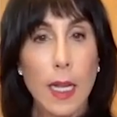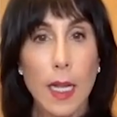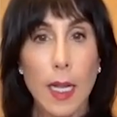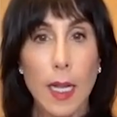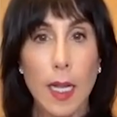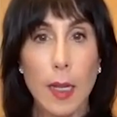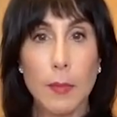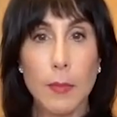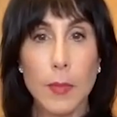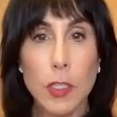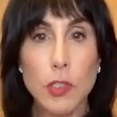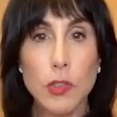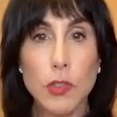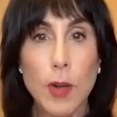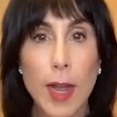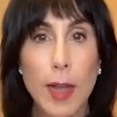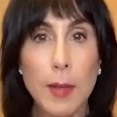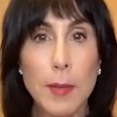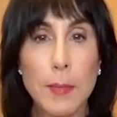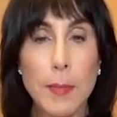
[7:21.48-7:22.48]
Um, the
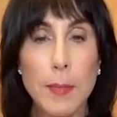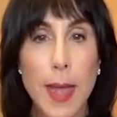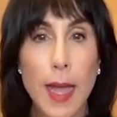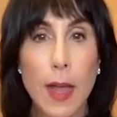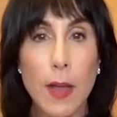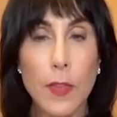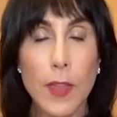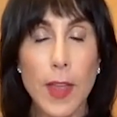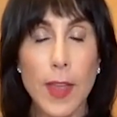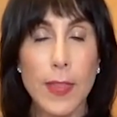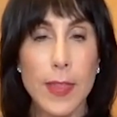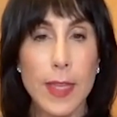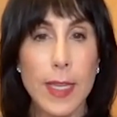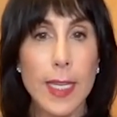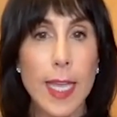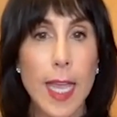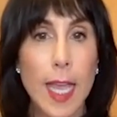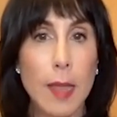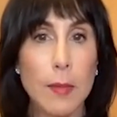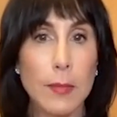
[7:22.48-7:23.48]
dry mouth, I
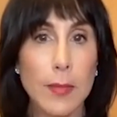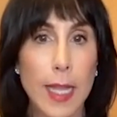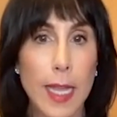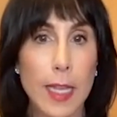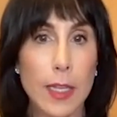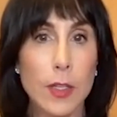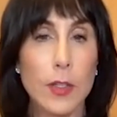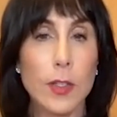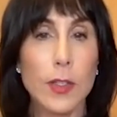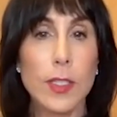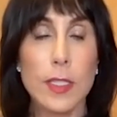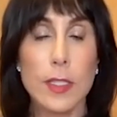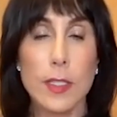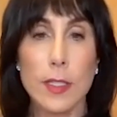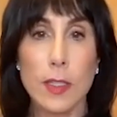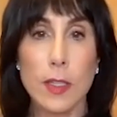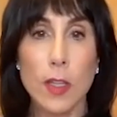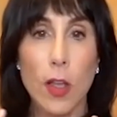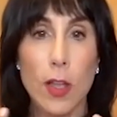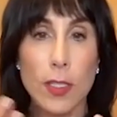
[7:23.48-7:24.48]
think, came later and the
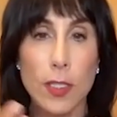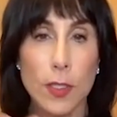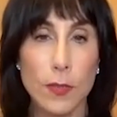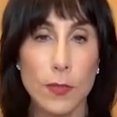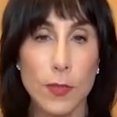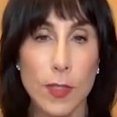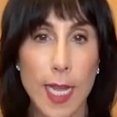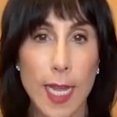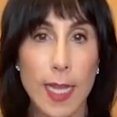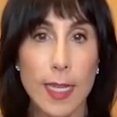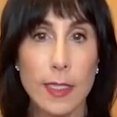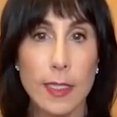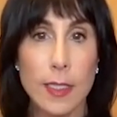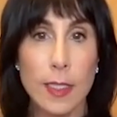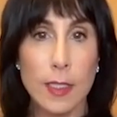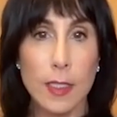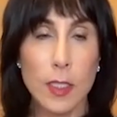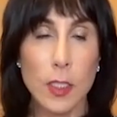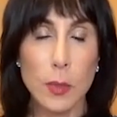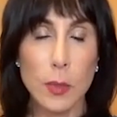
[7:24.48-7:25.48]
loss of
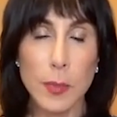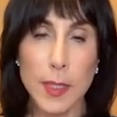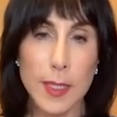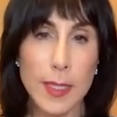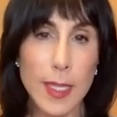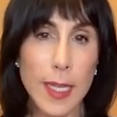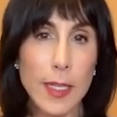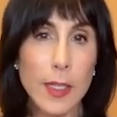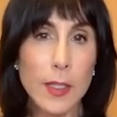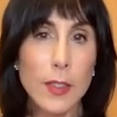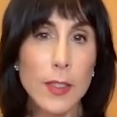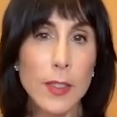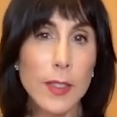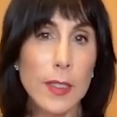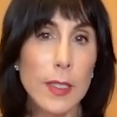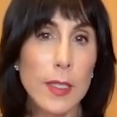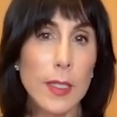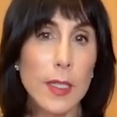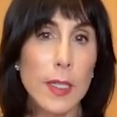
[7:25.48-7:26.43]
taste a little bit later.